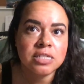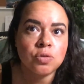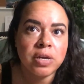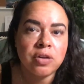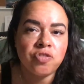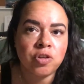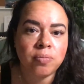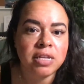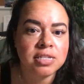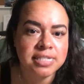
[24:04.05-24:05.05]
a way to film
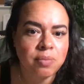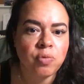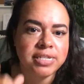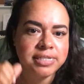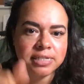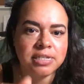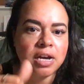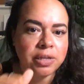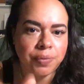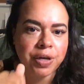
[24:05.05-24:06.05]
it the same way as TikTok,
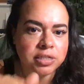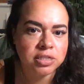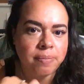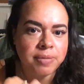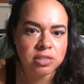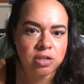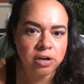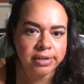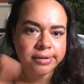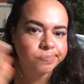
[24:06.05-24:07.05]
like where you can stop and start
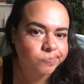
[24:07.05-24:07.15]
it.